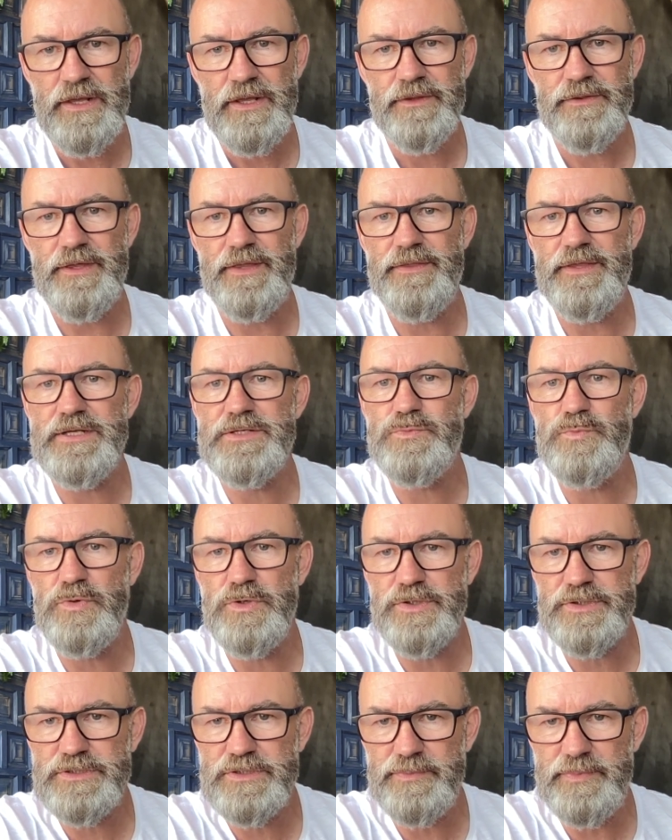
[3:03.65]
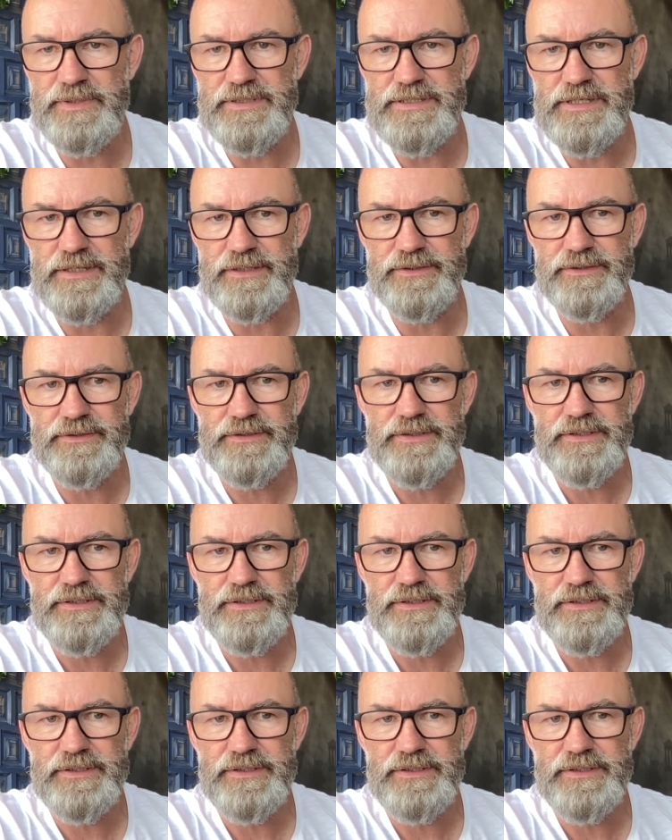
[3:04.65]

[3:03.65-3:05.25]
that there's work to be done.